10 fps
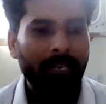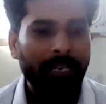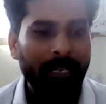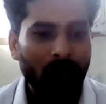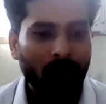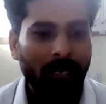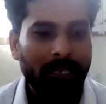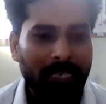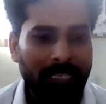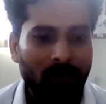leading to the
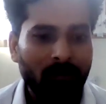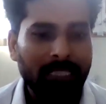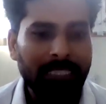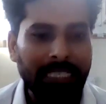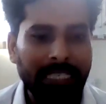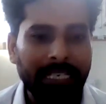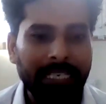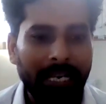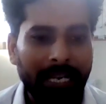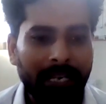release of the
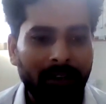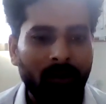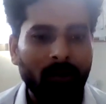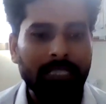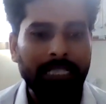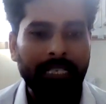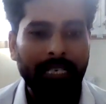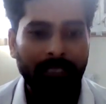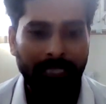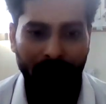C3A or
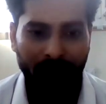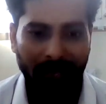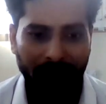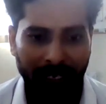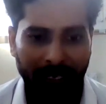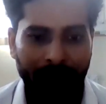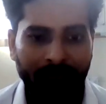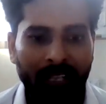C5A,